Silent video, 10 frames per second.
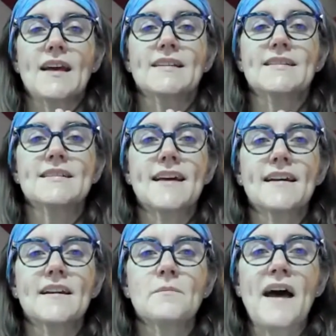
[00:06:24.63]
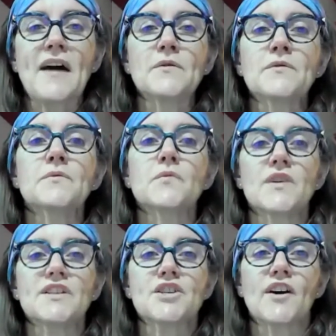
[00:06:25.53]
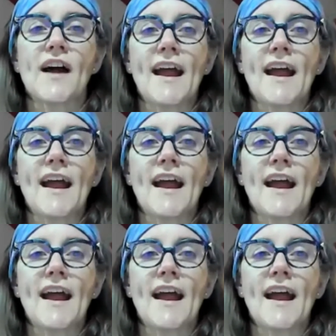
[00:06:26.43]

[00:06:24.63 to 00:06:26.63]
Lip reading: Extended mountain, reach your